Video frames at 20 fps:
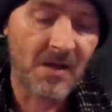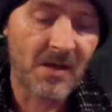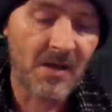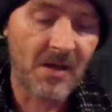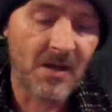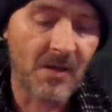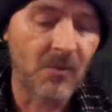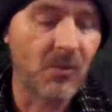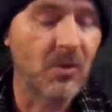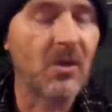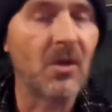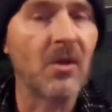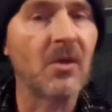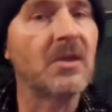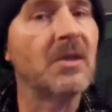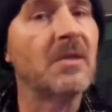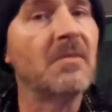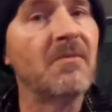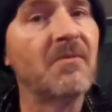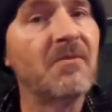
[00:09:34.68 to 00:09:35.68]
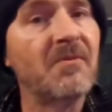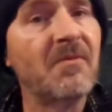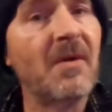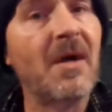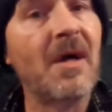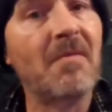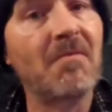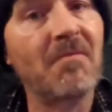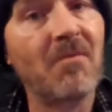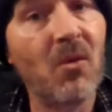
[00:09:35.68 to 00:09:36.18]
It would cost them
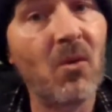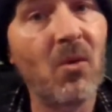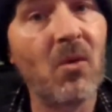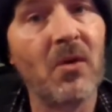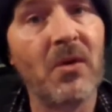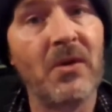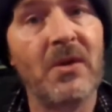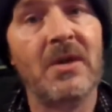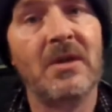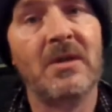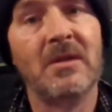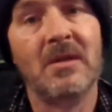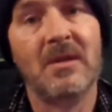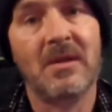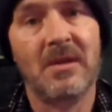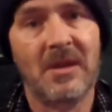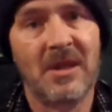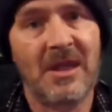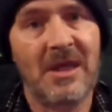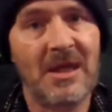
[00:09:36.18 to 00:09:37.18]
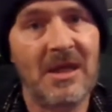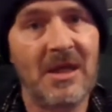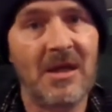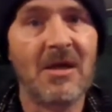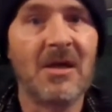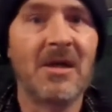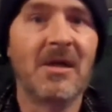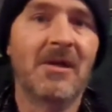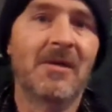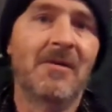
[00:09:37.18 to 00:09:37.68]
far more than the
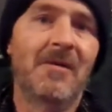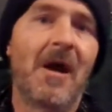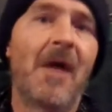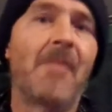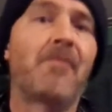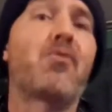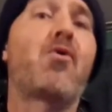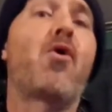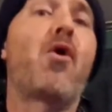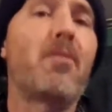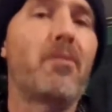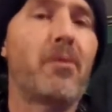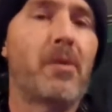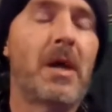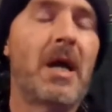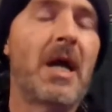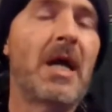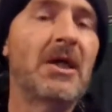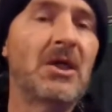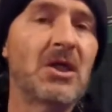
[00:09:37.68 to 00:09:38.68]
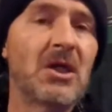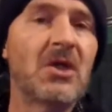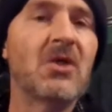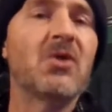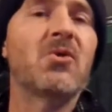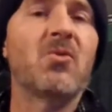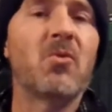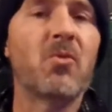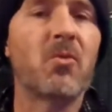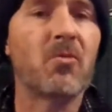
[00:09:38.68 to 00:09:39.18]

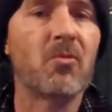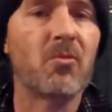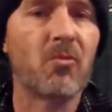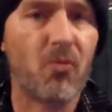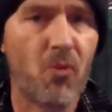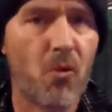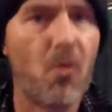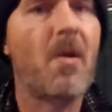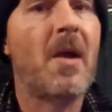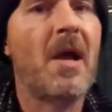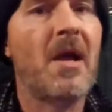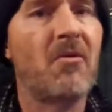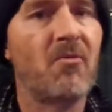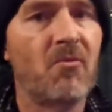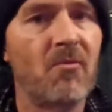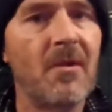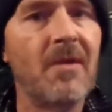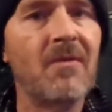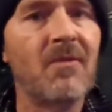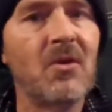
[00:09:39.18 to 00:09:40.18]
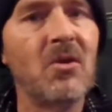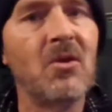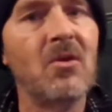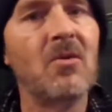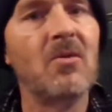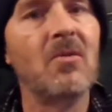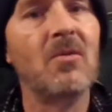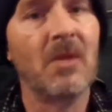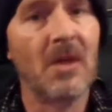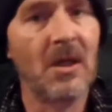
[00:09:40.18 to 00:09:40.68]
appropriations or crown
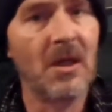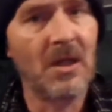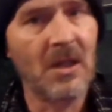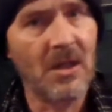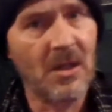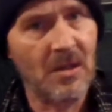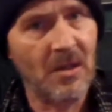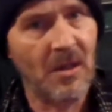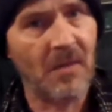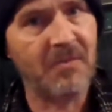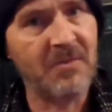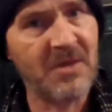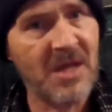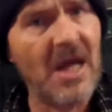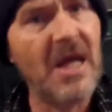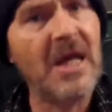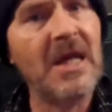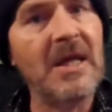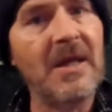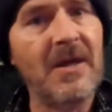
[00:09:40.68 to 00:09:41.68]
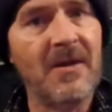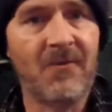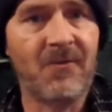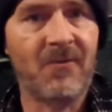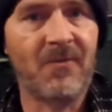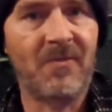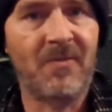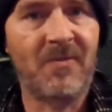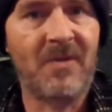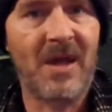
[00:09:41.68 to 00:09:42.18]
revenue obtained
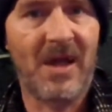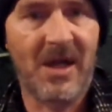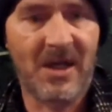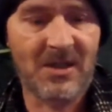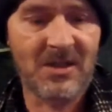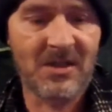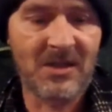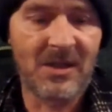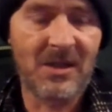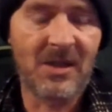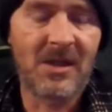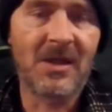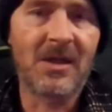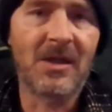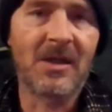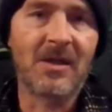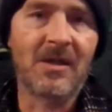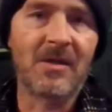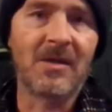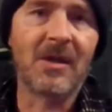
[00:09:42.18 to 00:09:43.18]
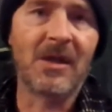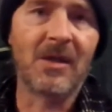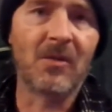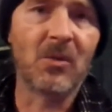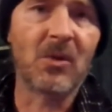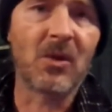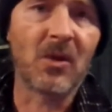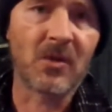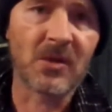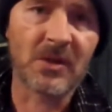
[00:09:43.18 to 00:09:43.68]
from that. It
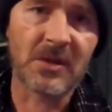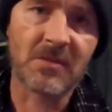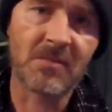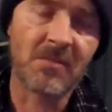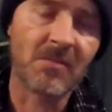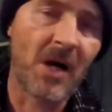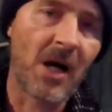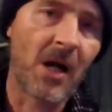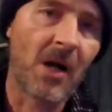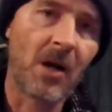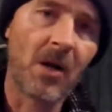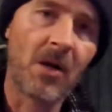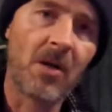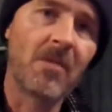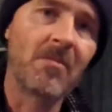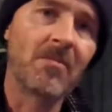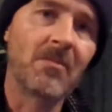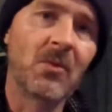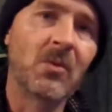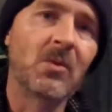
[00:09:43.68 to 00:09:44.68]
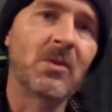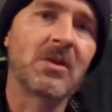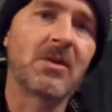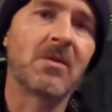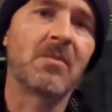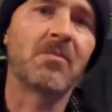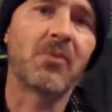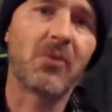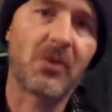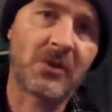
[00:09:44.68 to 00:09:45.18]
would cost them a lot more
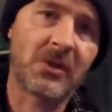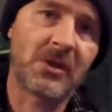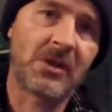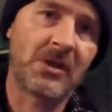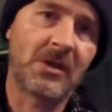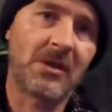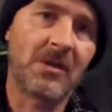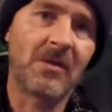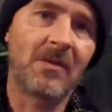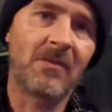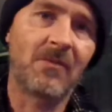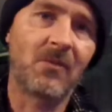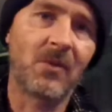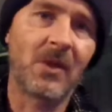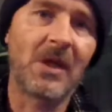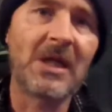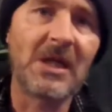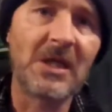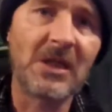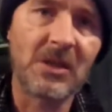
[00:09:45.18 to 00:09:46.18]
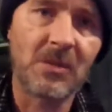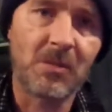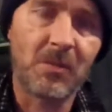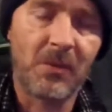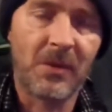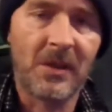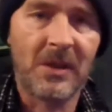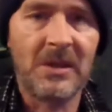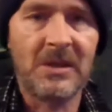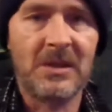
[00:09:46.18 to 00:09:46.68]
to prosecute for each
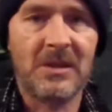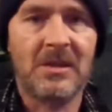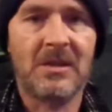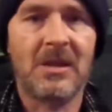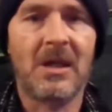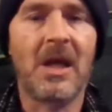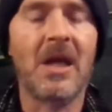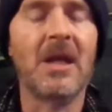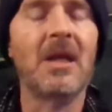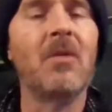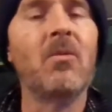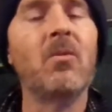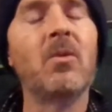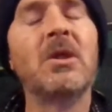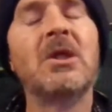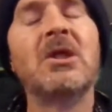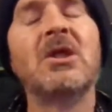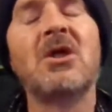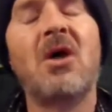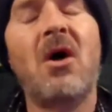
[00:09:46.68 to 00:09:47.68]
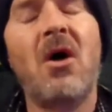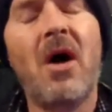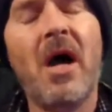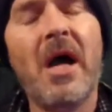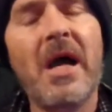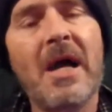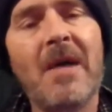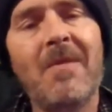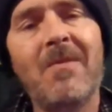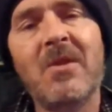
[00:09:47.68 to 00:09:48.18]
police, and it would
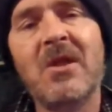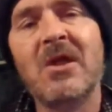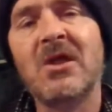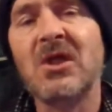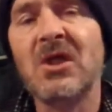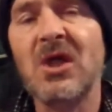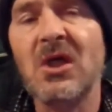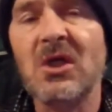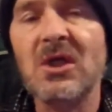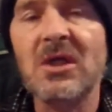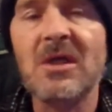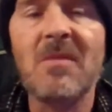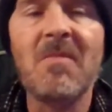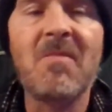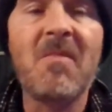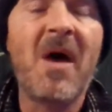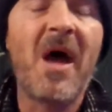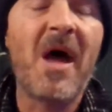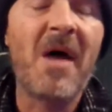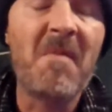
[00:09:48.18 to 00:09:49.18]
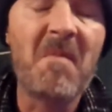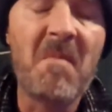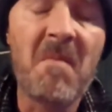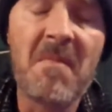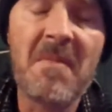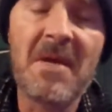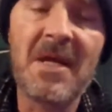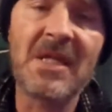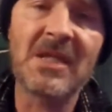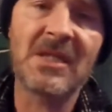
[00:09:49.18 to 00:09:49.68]
tie up the system
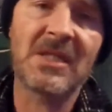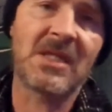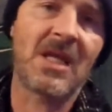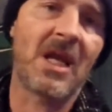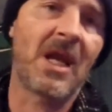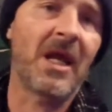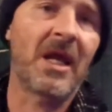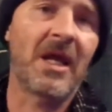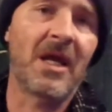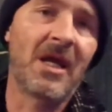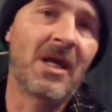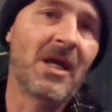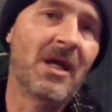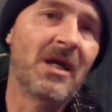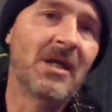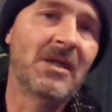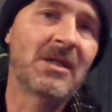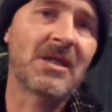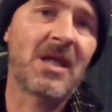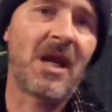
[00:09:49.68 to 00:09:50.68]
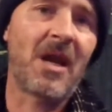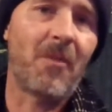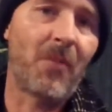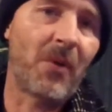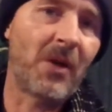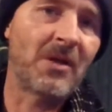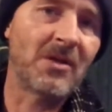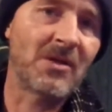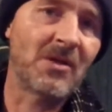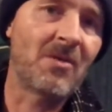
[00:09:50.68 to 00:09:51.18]
immensely.
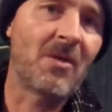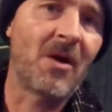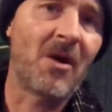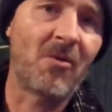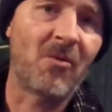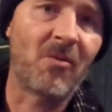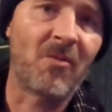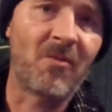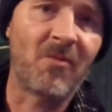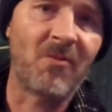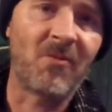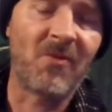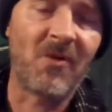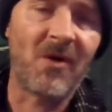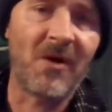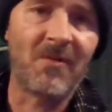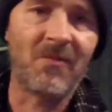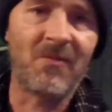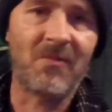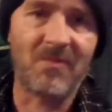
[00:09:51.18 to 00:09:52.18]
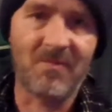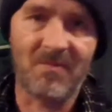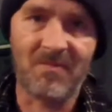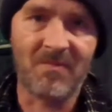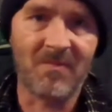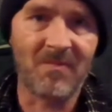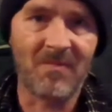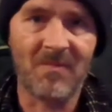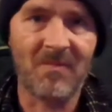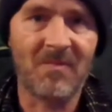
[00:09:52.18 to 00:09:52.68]
slapping
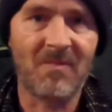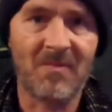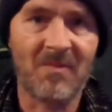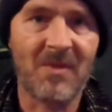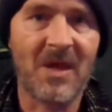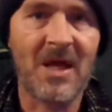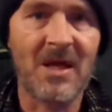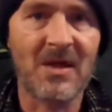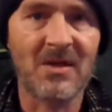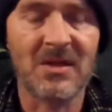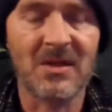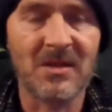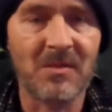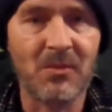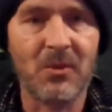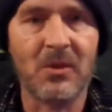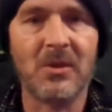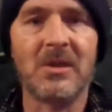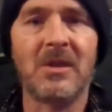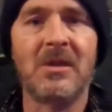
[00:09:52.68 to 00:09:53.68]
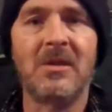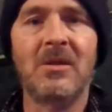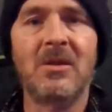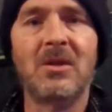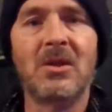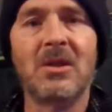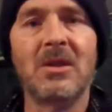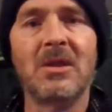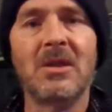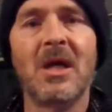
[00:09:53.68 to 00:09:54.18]
205,000
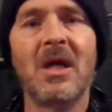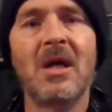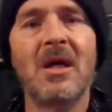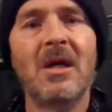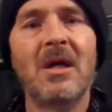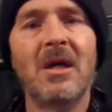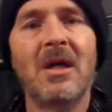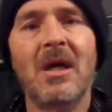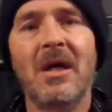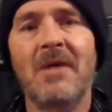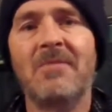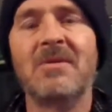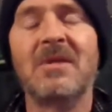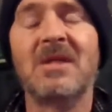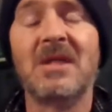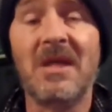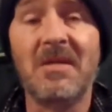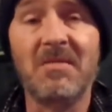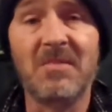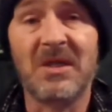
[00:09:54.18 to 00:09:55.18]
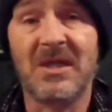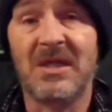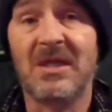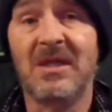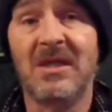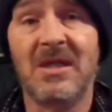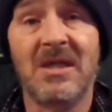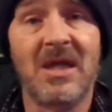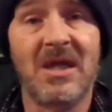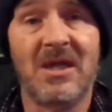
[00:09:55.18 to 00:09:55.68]
prosecutions. Even
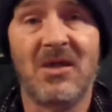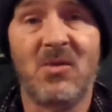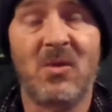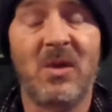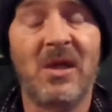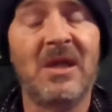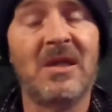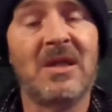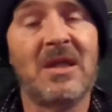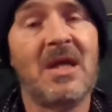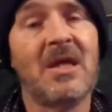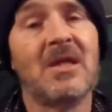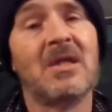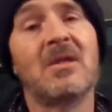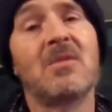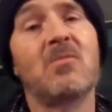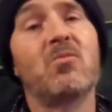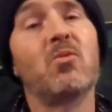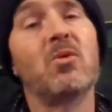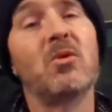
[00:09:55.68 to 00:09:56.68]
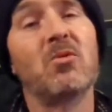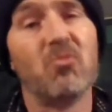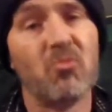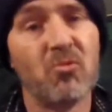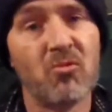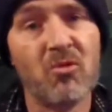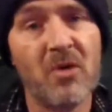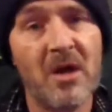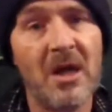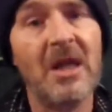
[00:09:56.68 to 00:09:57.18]
10% of that, 20,000, would
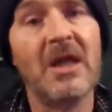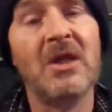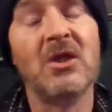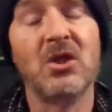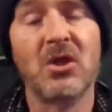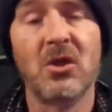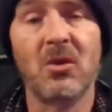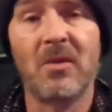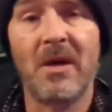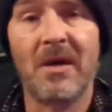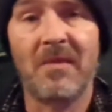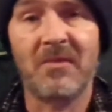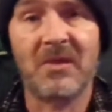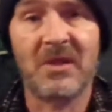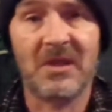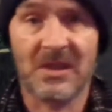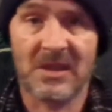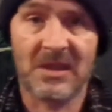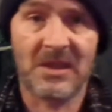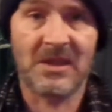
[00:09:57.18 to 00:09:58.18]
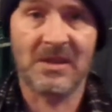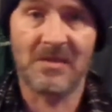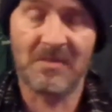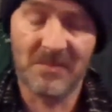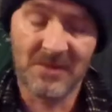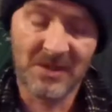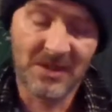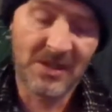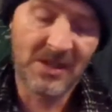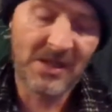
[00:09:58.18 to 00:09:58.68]
really chew up the system
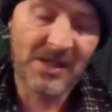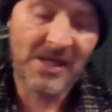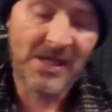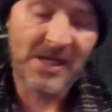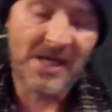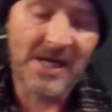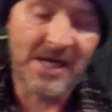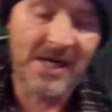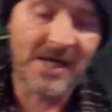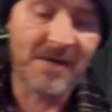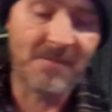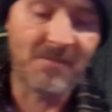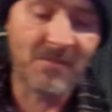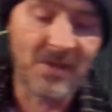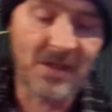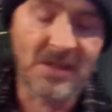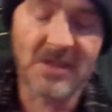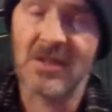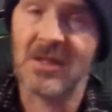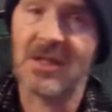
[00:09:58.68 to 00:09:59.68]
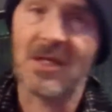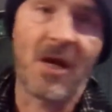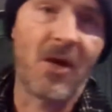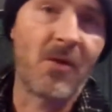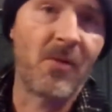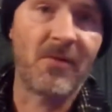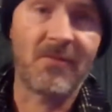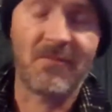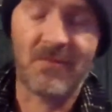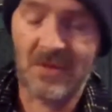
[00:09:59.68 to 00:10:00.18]
and
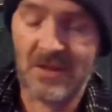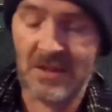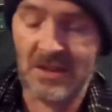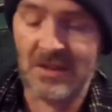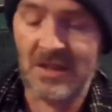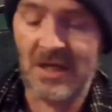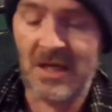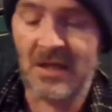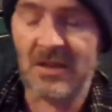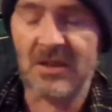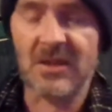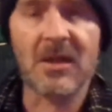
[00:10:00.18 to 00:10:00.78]
slow everything down.